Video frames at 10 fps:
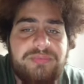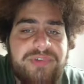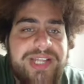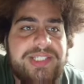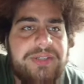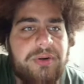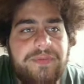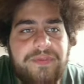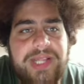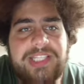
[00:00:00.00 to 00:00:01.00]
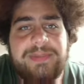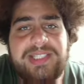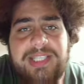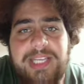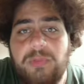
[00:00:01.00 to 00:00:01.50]
breads in order for there to be
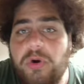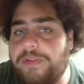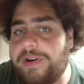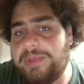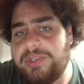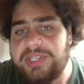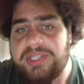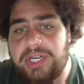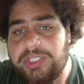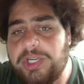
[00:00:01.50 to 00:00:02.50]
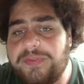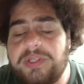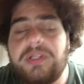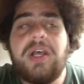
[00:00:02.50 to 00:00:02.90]
steam, or if I'm using a Dutch oven.